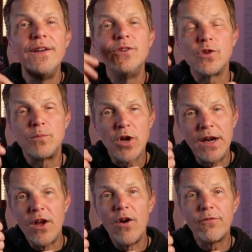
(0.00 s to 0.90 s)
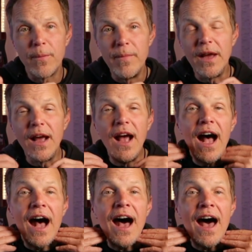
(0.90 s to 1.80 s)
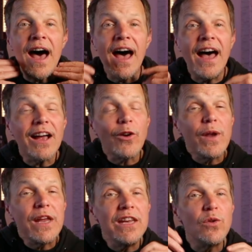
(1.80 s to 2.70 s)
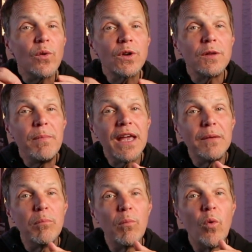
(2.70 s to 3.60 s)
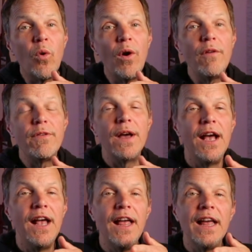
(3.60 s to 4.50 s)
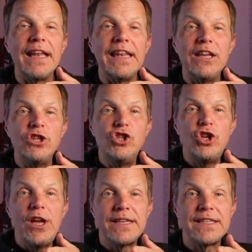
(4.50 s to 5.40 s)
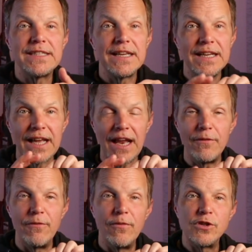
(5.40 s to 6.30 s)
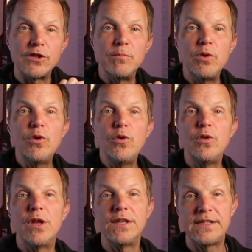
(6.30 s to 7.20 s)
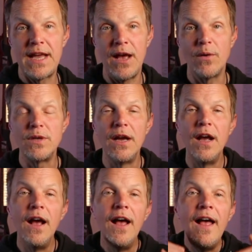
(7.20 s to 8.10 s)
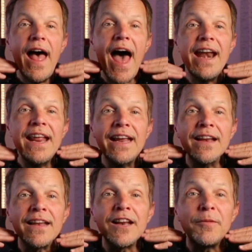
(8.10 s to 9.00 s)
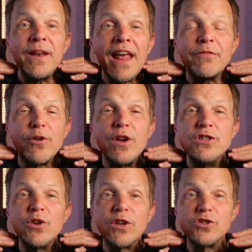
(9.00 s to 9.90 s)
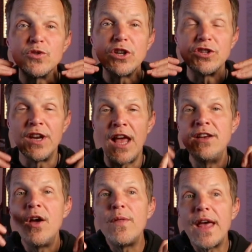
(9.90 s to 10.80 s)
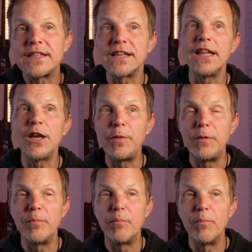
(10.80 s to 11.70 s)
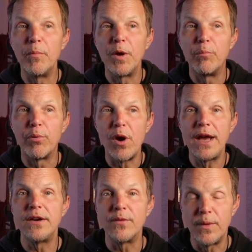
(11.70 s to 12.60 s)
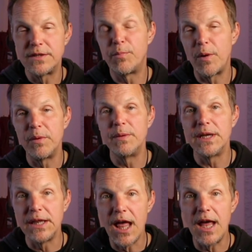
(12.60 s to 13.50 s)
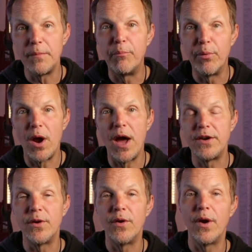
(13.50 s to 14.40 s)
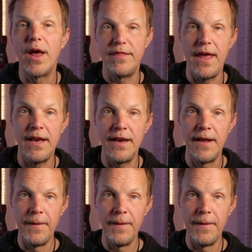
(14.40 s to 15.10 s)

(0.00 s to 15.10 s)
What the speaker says: So I'm trying to go from the creaky door to make it more of a legit kind of smooth sound, adding in a little bit of that pharyngeal constriction. I know that's a little bit brighter. That's probably a lot brighter than